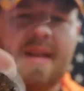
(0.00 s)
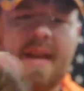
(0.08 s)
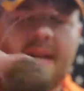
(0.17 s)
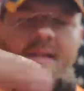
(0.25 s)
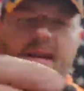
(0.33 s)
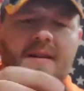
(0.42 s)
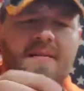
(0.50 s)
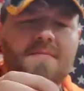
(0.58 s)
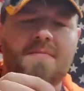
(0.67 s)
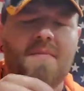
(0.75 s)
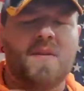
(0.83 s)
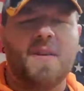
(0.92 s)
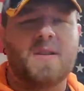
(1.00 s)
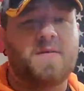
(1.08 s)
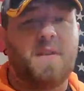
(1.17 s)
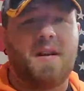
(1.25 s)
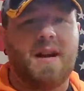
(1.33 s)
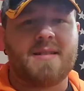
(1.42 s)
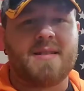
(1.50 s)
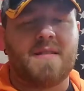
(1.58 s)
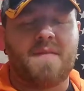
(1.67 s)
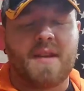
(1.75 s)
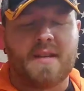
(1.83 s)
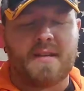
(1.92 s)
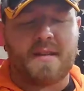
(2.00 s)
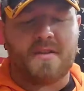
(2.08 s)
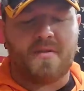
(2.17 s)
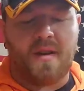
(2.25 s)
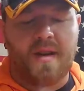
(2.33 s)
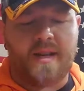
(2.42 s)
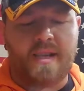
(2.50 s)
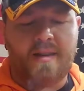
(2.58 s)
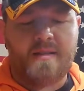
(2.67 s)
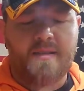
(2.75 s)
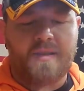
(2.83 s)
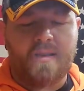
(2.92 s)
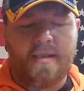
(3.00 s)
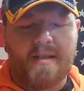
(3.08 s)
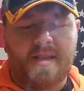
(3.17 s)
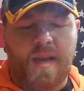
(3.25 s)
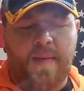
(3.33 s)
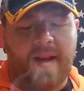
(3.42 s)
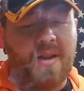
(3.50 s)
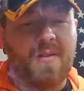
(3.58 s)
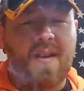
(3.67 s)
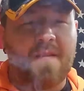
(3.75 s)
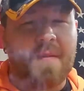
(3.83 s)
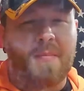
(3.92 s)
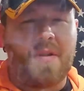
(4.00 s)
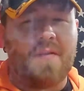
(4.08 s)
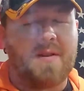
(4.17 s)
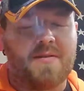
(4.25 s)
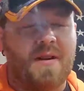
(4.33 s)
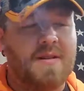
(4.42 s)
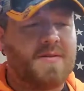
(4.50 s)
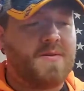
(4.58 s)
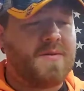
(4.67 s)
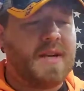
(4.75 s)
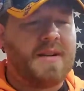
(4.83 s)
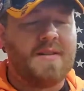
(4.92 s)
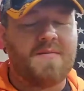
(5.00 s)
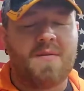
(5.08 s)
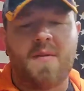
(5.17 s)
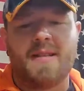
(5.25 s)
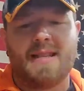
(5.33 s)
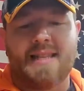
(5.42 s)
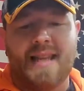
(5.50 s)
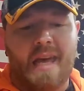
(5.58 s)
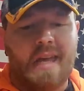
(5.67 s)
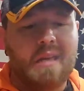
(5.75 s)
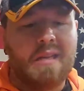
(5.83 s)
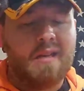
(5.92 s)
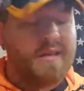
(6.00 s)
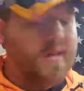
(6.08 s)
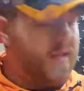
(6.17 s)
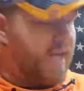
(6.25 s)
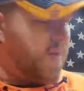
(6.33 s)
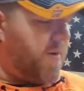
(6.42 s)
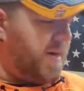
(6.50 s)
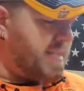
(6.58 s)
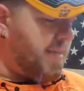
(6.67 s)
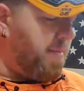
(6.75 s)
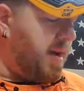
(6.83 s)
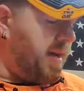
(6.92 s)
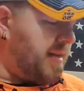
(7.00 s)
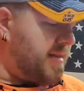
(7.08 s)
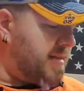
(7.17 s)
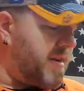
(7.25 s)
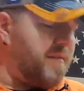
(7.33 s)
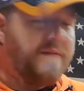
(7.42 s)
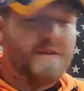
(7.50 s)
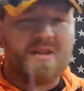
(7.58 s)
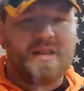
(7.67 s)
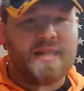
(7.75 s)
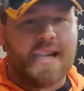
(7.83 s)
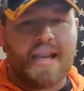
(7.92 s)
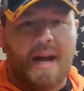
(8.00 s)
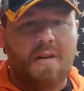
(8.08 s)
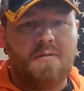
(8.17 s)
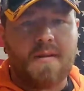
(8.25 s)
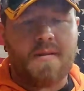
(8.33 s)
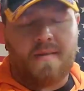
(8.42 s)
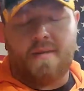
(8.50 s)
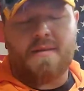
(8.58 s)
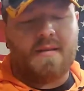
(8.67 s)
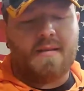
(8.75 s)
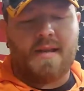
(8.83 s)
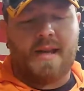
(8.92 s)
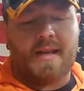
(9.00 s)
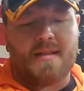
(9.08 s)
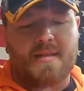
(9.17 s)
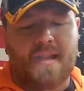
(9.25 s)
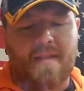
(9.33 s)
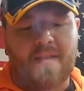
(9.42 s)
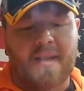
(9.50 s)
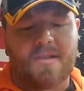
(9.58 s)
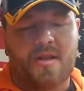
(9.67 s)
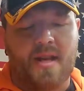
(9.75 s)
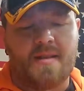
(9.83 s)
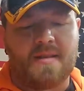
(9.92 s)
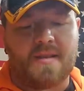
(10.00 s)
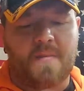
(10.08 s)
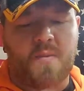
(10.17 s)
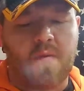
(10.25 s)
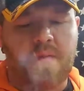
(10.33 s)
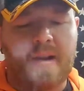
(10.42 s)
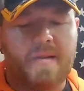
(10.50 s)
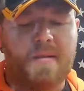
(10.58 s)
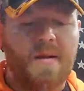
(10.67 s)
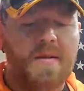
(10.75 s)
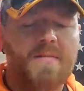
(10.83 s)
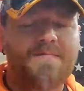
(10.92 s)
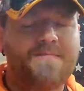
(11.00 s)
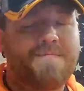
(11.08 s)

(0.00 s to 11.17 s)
head there thus far hasn't affected the draw any. I don't have my perfect draw tool out here with me today. Otherwise, I might consider fishing that out and seeing if that changes the profile at all.